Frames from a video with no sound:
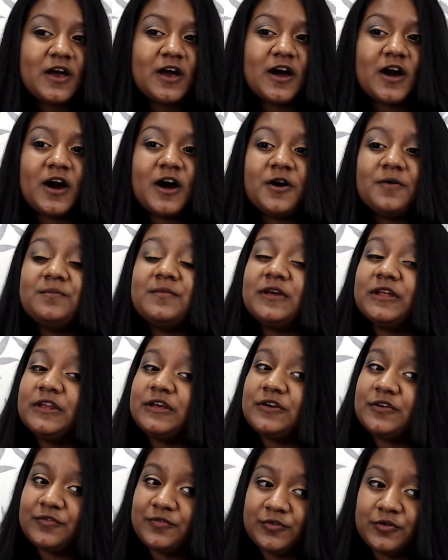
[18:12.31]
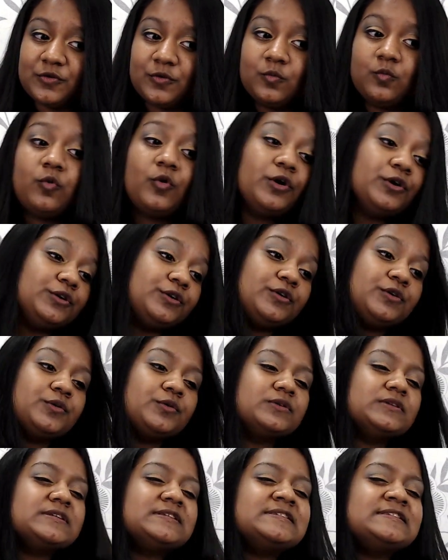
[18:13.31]
How many of you want to
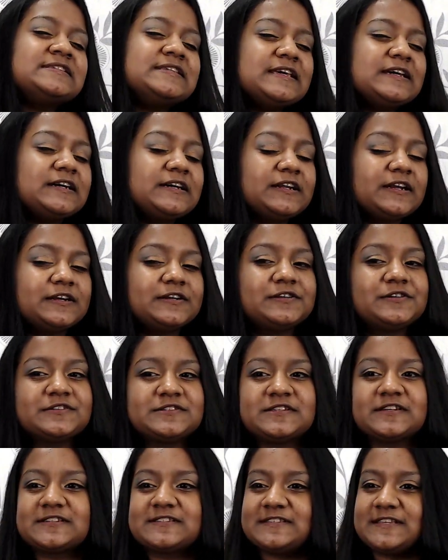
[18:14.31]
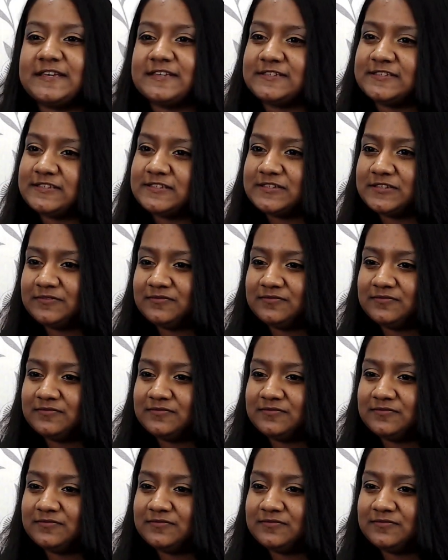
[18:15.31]
know the secret to success?